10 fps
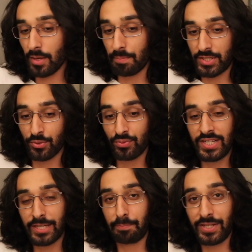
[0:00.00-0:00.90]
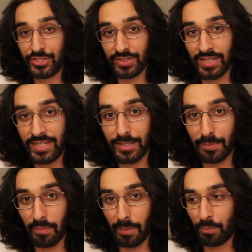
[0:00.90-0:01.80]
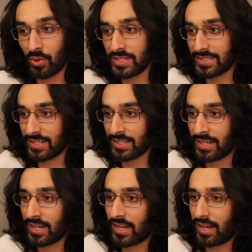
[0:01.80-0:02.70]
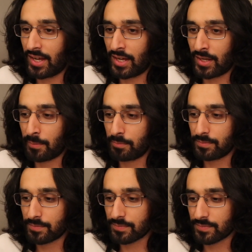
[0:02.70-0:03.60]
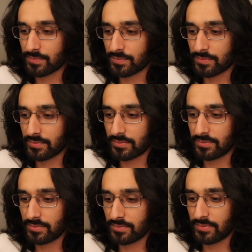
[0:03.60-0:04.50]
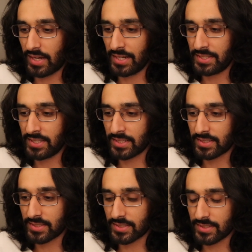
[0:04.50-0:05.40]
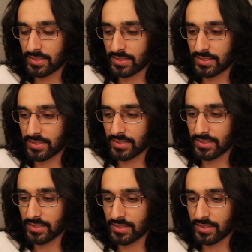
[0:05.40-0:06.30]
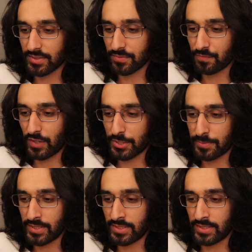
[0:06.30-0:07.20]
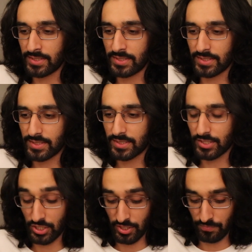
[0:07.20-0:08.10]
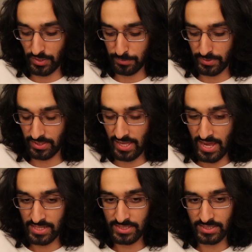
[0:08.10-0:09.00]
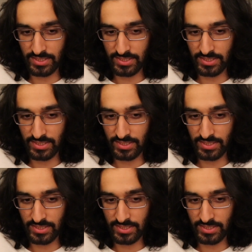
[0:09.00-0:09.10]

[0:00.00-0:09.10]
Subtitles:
But to recapitulate my points here, I think current freshman class,